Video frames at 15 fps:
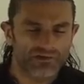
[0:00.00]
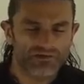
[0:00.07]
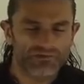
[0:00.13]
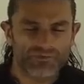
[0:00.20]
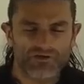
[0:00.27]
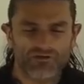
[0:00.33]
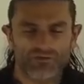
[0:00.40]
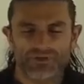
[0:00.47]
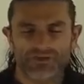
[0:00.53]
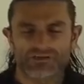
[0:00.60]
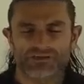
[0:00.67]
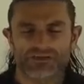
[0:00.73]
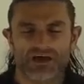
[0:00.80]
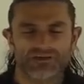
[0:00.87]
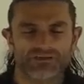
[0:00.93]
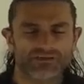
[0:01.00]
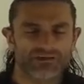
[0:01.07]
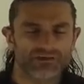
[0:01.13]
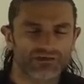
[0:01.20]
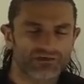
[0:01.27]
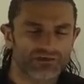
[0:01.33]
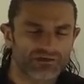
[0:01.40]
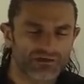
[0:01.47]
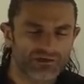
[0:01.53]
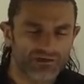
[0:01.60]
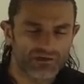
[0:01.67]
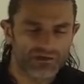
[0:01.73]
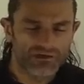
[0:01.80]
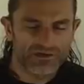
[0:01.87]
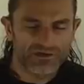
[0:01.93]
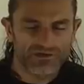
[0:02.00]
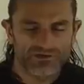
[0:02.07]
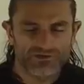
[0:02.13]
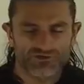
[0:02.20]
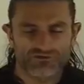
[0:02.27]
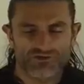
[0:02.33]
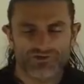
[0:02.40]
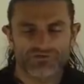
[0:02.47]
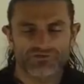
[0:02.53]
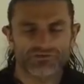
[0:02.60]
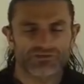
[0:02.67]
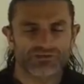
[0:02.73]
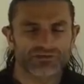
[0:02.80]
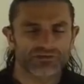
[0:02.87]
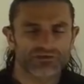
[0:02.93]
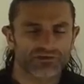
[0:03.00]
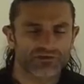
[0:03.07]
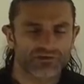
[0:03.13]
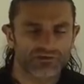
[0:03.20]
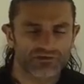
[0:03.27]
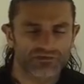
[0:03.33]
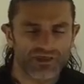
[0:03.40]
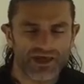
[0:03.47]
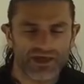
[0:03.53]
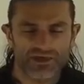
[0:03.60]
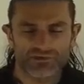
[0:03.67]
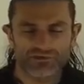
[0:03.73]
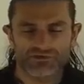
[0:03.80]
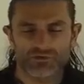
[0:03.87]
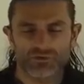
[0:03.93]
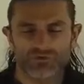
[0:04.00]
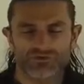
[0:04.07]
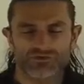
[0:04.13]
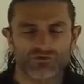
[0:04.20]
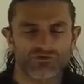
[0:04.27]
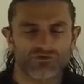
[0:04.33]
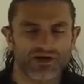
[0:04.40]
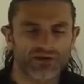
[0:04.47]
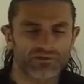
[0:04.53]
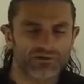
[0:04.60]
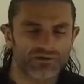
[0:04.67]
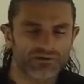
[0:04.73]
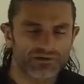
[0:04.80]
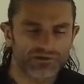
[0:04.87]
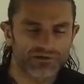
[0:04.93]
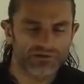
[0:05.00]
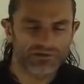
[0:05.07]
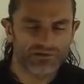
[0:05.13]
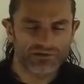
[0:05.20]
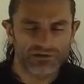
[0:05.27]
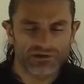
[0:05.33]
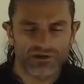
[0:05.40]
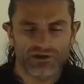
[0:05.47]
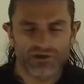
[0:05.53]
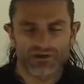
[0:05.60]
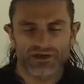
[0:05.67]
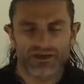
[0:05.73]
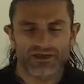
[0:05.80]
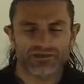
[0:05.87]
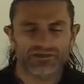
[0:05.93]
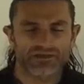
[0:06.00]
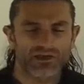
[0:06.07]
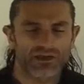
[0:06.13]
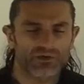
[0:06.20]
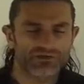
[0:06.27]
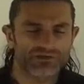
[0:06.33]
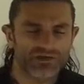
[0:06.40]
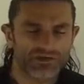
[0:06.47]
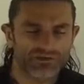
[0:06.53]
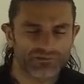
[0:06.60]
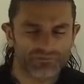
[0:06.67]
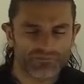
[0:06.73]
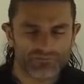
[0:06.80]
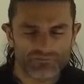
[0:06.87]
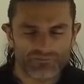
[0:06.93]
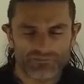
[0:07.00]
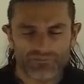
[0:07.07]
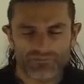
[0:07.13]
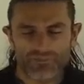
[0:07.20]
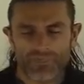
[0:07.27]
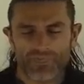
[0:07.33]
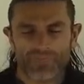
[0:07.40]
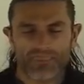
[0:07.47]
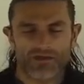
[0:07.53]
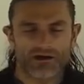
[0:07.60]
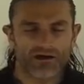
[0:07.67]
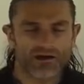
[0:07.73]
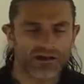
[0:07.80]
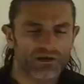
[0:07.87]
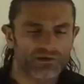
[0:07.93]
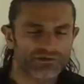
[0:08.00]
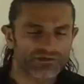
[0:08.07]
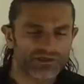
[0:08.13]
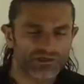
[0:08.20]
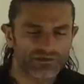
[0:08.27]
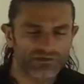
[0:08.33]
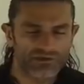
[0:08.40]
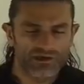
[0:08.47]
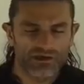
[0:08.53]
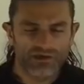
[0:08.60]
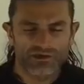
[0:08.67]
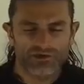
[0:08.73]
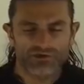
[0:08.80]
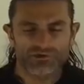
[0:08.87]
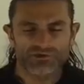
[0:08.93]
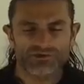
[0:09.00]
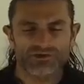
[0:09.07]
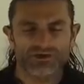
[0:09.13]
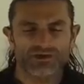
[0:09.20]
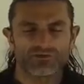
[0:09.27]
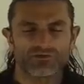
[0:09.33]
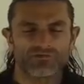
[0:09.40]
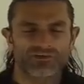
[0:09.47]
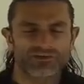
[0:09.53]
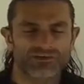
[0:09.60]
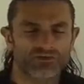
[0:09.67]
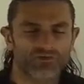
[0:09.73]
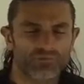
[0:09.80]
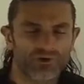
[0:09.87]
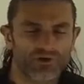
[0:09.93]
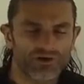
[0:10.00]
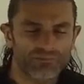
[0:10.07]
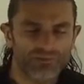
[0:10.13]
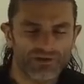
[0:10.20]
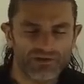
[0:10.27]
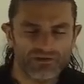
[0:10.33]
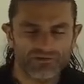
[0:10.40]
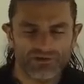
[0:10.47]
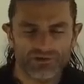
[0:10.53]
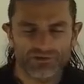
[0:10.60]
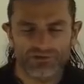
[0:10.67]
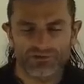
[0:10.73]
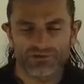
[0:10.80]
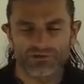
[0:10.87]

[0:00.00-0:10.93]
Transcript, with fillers: This pyramid starts to drift down towards your crown. It gets closer and closer. You see your physical body beneath you.